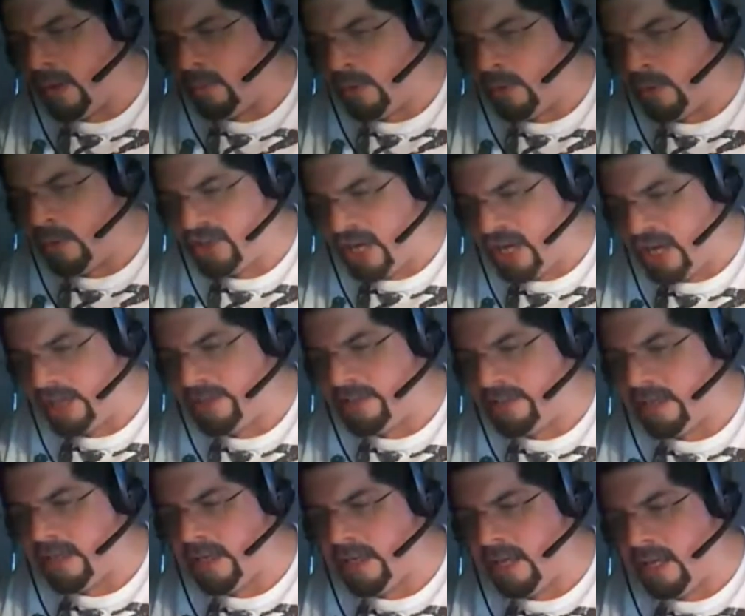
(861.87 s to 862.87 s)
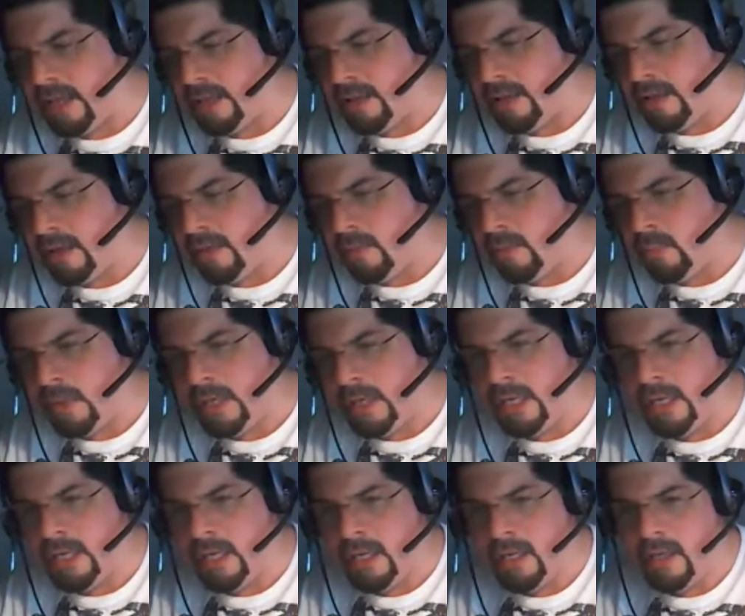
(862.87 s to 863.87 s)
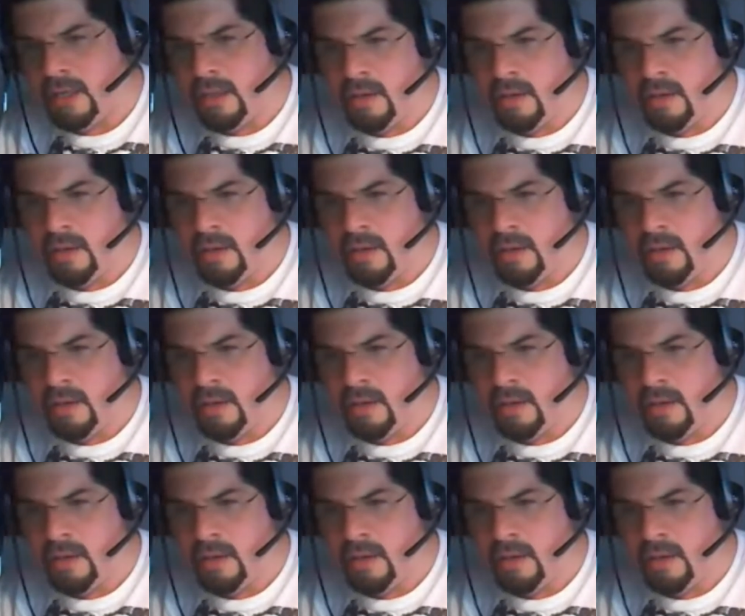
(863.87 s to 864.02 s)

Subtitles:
and we checked it, and then we